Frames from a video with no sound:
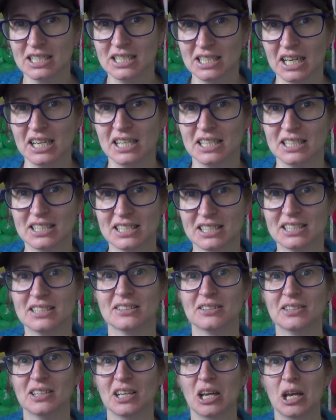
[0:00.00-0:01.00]
dates,
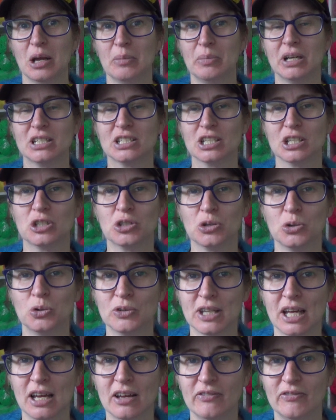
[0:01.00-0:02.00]
but it's a tool
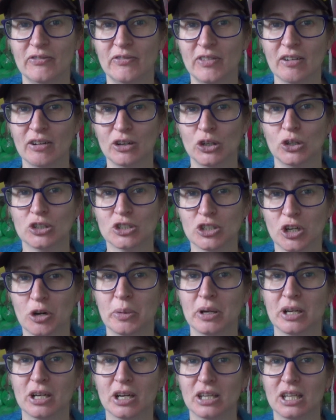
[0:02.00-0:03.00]
that a very long time
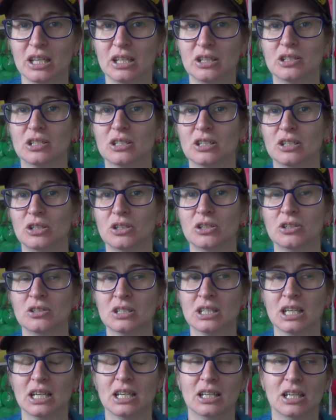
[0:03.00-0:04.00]
ago they used to
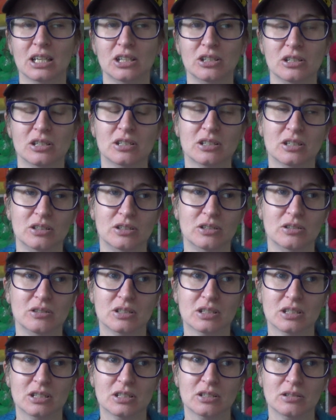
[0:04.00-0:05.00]
use, and they used to
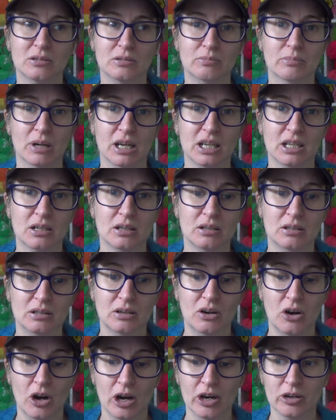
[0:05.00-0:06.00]
use it to make
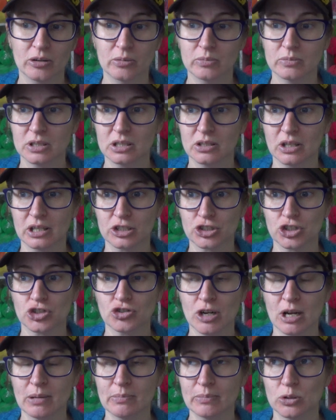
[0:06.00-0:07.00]
items like
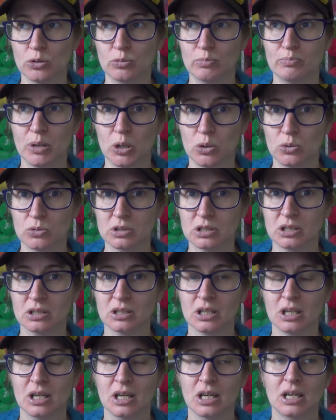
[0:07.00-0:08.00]
straps or belts,
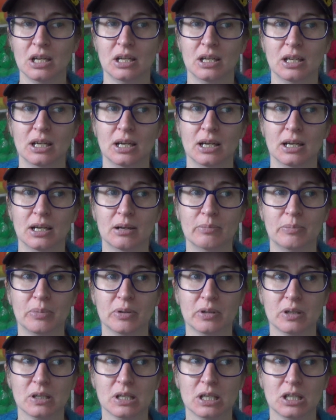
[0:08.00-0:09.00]
but